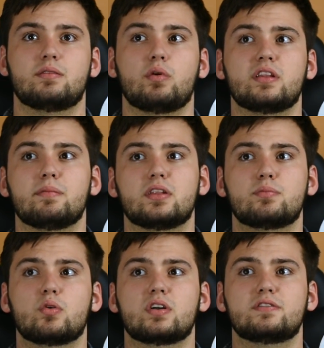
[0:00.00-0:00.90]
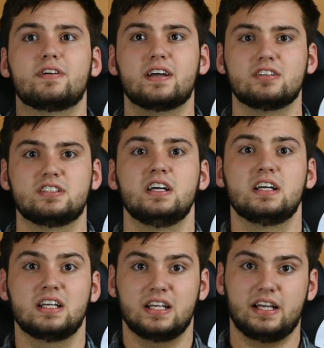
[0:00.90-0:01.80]
when the motherboard fails,
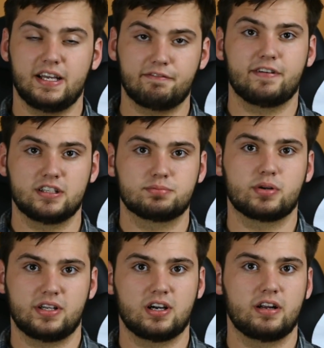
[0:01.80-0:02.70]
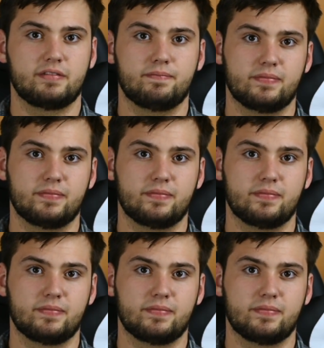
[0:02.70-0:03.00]
it fails pretty hard,